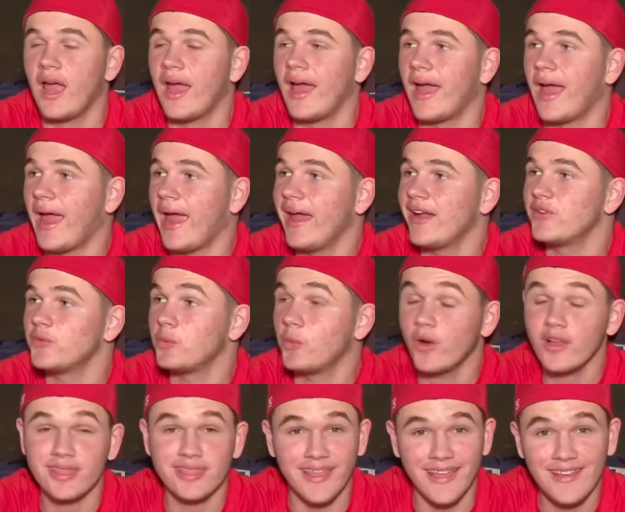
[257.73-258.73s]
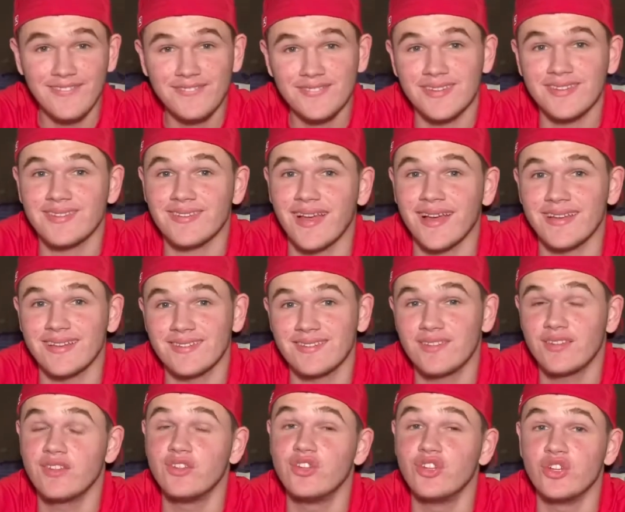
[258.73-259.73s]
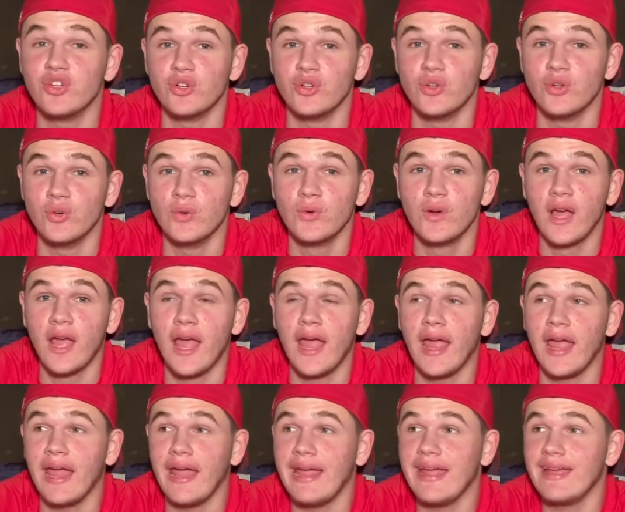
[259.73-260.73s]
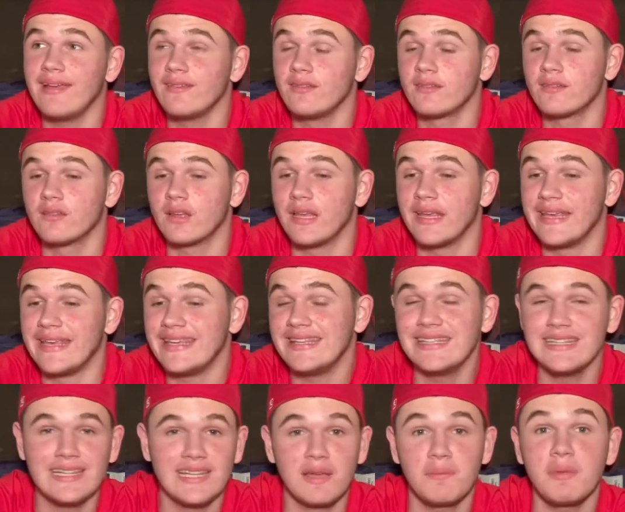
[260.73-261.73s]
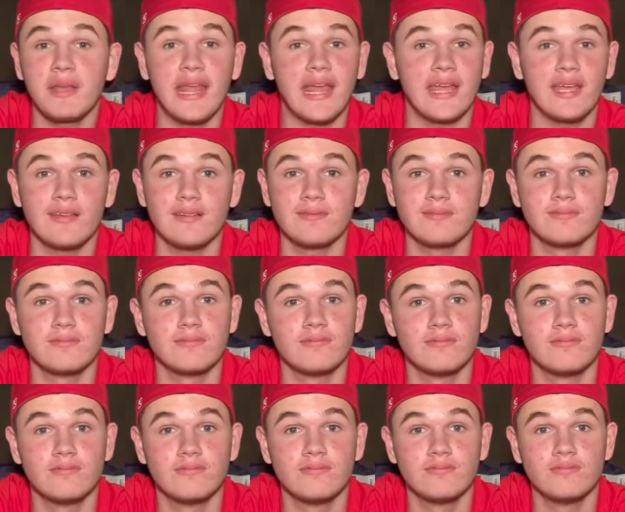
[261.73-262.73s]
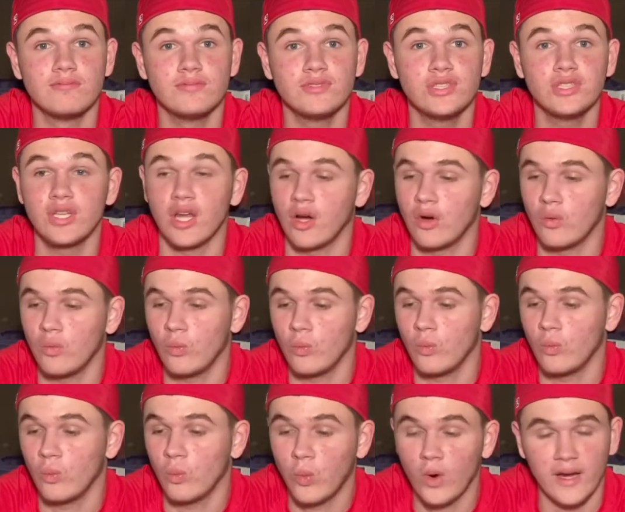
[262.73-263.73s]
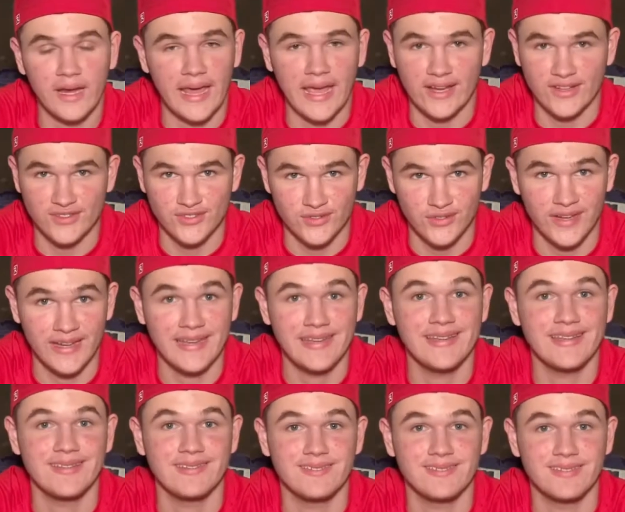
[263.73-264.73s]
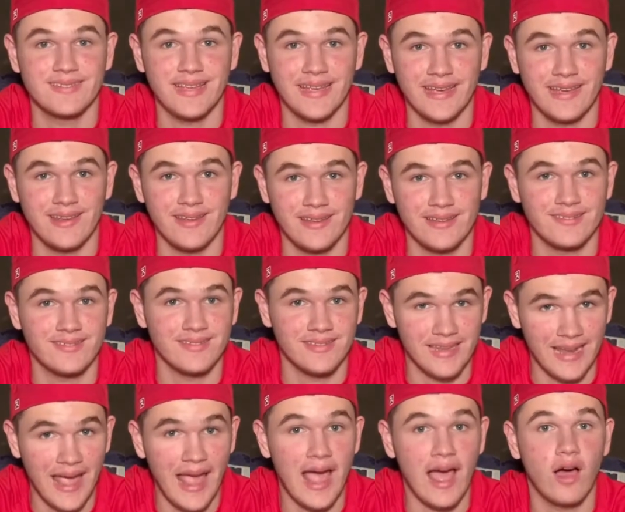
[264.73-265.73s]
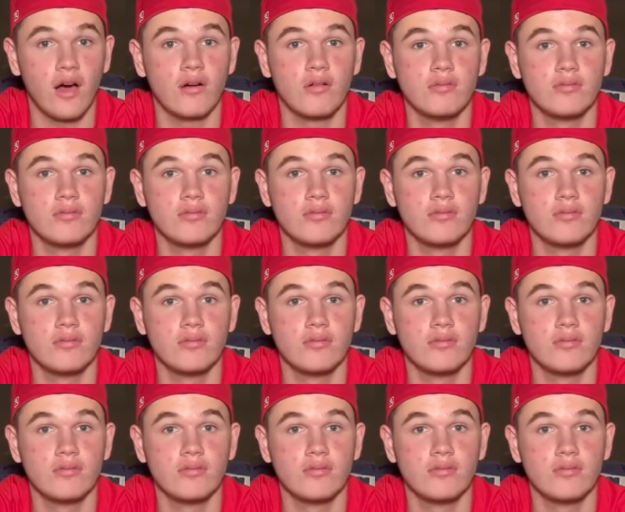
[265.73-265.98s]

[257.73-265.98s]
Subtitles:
And what they've decided to do is eliminate, what extra innings is now